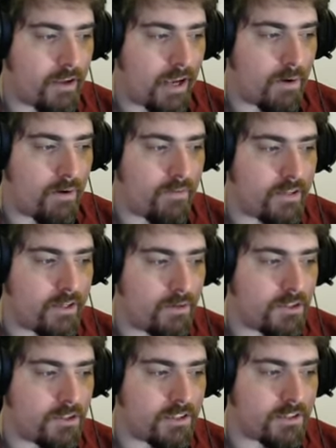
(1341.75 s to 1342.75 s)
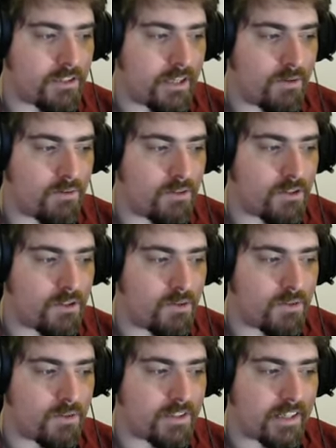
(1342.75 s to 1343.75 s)
However, Yojih is down
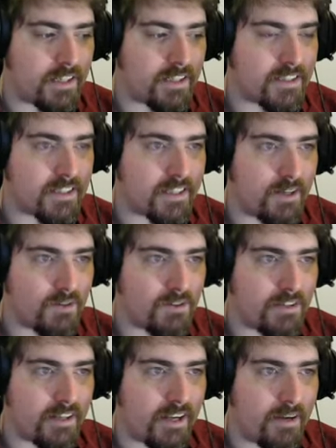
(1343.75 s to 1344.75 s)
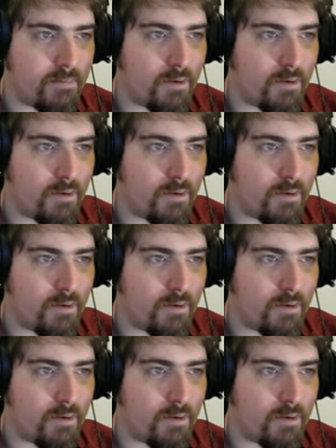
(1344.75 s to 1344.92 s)
to six thousand hit